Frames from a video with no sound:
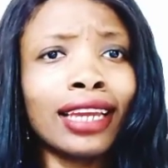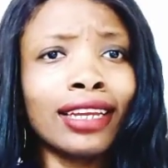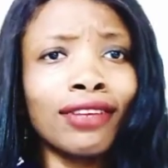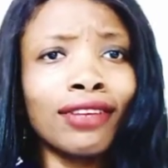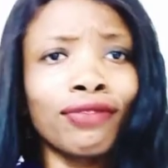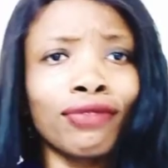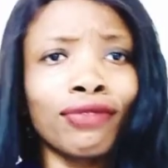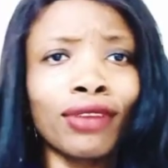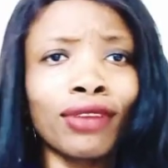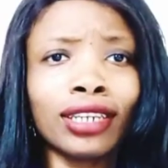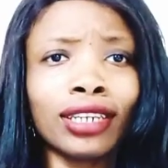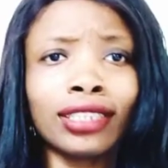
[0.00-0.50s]

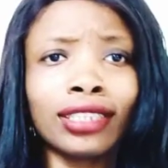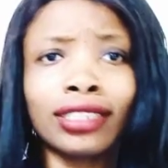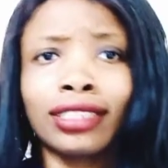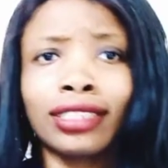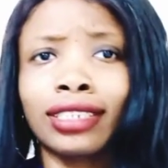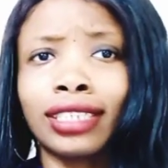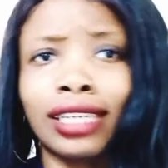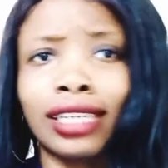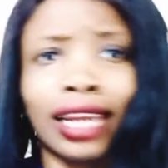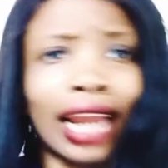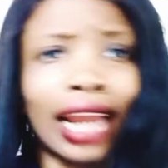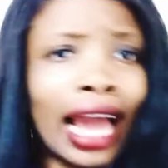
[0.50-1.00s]
in
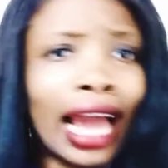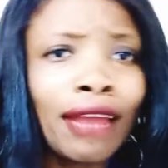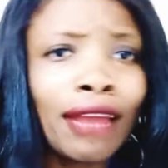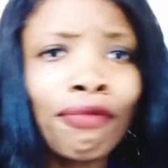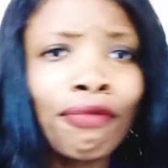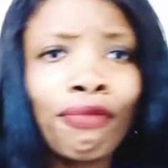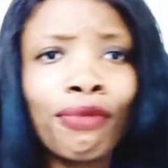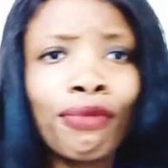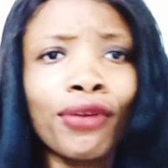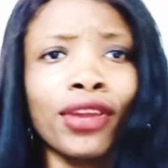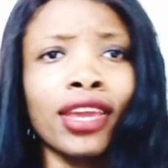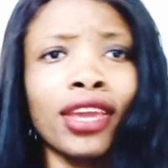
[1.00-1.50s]
the
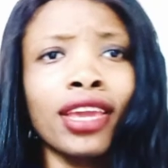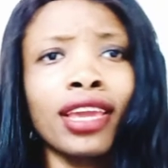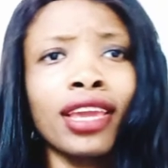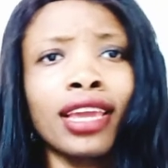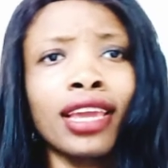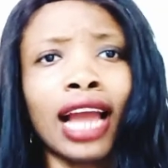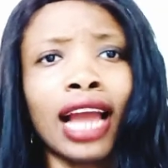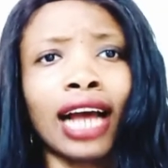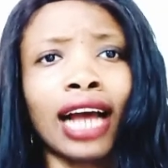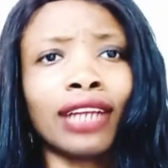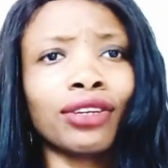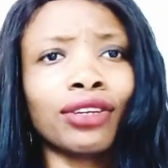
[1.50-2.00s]

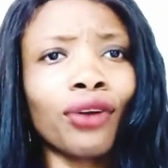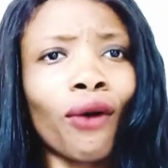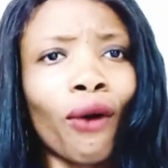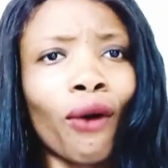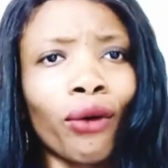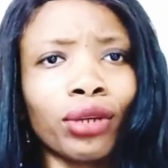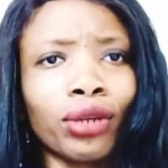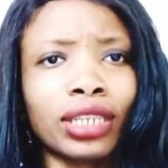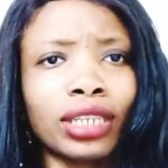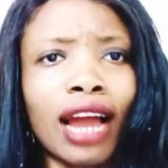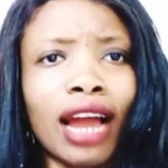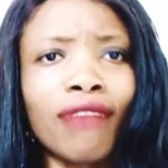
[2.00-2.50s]
library and
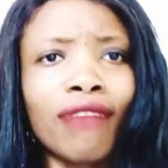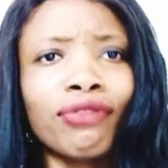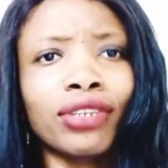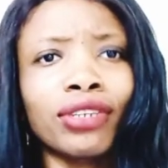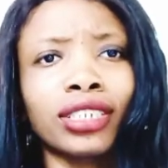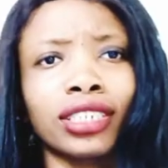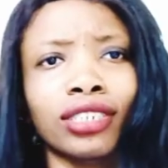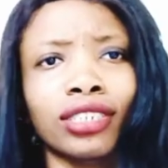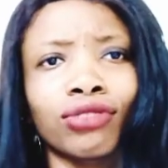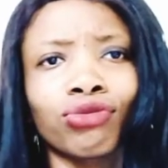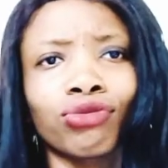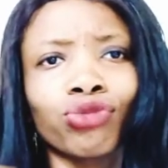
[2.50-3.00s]
all that,
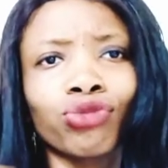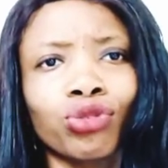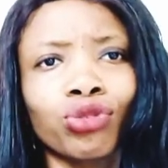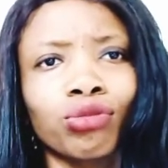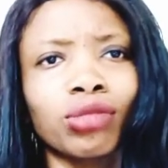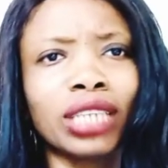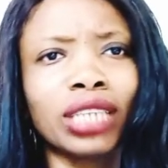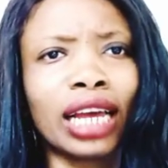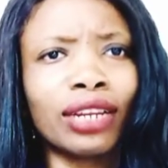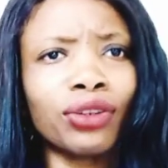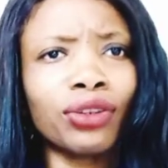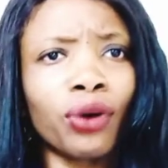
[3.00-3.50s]
reading
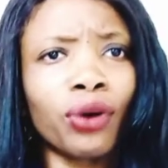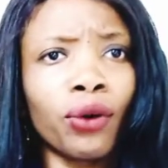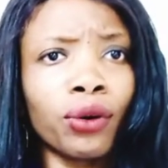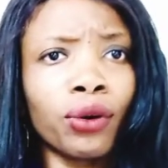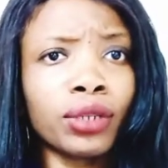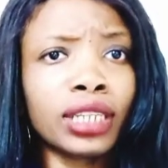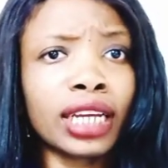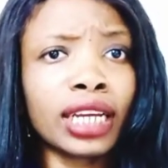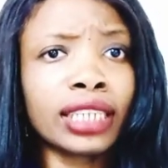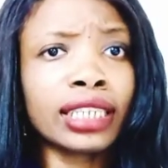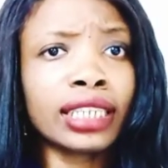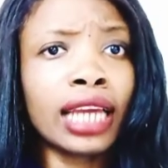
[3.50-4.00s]
rooms and
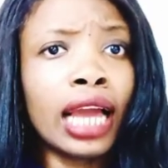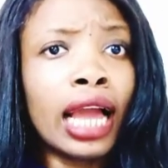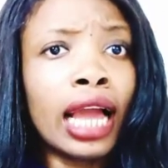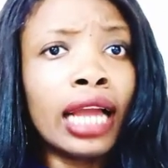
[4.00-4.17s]
all that.